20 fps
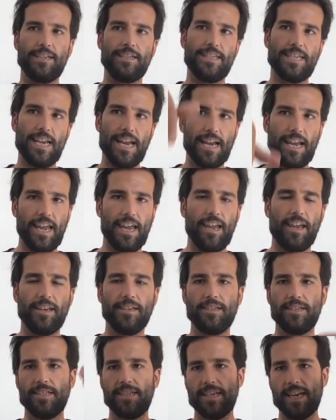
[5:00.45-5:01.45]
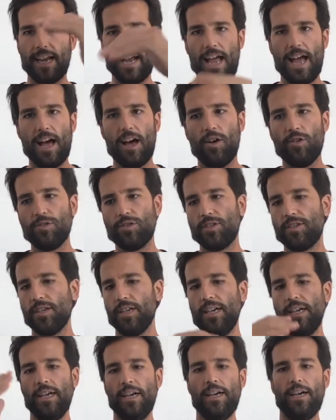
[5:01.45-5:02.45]
check-ins, check-outs,
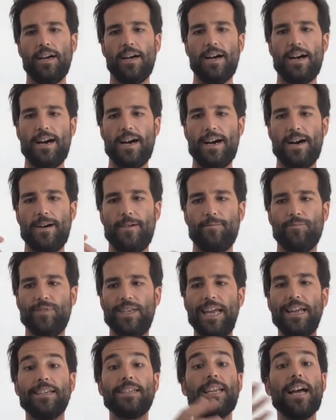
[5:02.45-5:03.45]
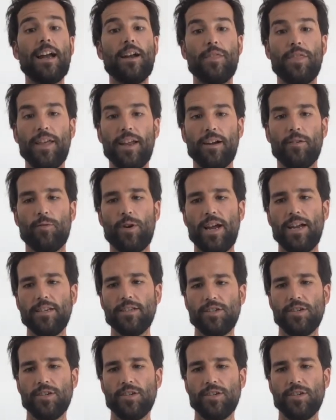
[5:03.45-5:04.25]
the entire thing, right?